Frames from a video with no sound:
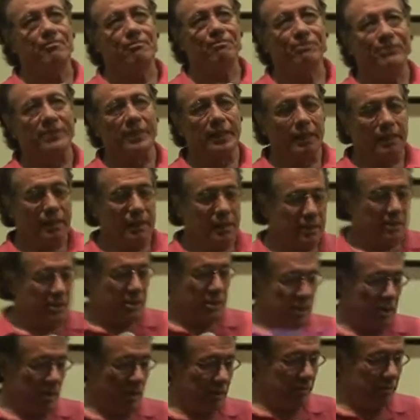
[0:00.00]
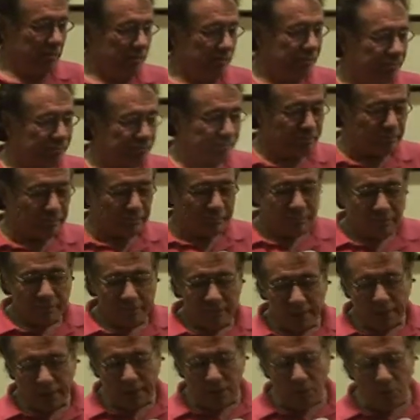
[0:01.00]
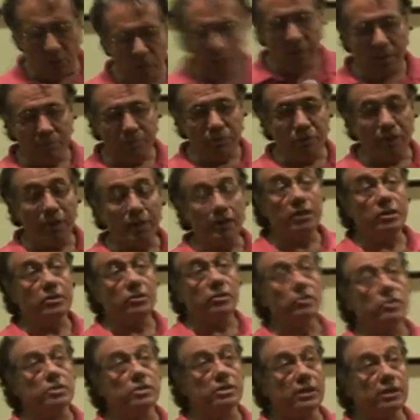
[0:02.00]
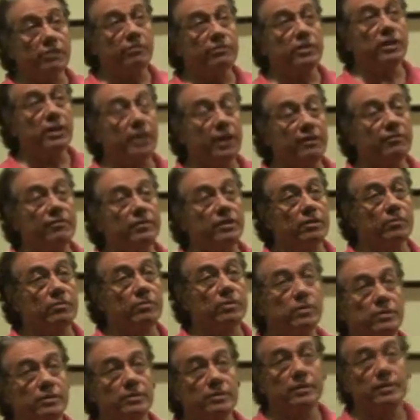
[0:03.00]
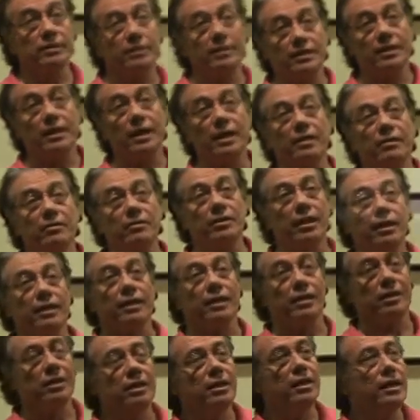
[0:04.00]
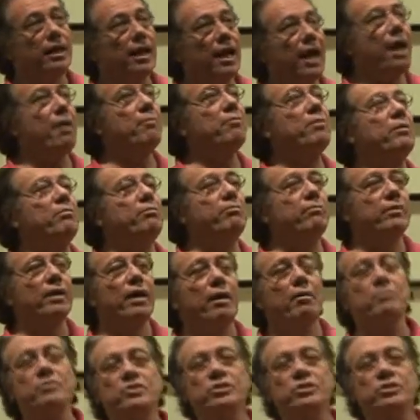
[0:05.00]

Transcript: So what I'm trying to do is live a life that will kind of like, I'm in, I'm